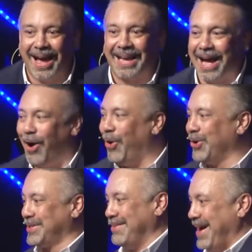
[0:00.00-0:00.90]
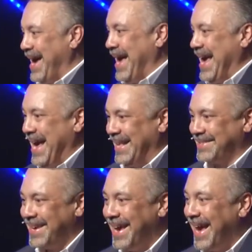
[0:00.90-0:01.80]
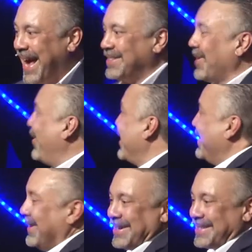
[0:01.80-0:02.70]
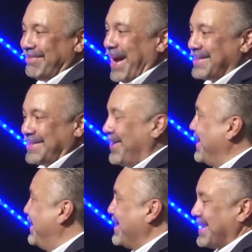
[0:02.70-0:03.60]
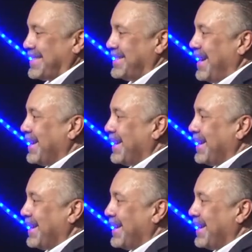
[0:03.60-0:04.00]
I got holes in my hands. And Pastor Tony looks and says,